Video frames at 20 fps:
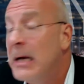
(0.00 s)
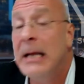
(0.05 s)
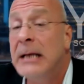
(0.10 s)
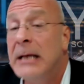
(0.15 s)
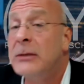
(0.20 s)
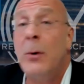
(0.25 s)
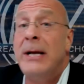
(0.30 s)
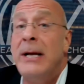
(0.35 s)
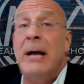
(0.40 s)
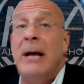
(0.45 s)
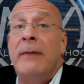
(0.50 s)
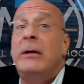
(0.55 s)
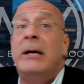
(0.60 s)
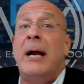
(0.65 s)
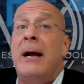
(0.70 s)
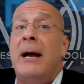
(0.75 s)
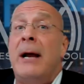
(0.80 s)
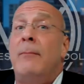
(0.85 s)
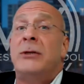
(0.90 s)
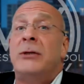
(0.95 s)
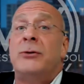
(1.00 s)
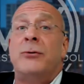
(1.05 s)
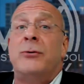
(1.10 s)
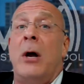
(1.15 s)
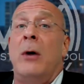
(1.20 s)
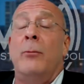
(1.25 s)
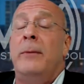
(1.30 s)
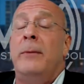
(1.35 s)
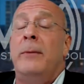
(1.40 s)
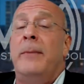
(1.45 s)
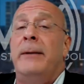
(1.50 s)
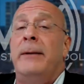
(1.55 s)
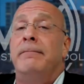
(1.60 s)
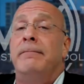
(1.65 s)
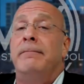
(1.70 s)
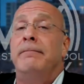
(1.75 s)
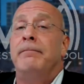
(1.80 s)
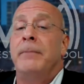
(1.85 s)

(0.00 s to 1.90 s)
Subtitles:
That's the way every damn restaurant would be.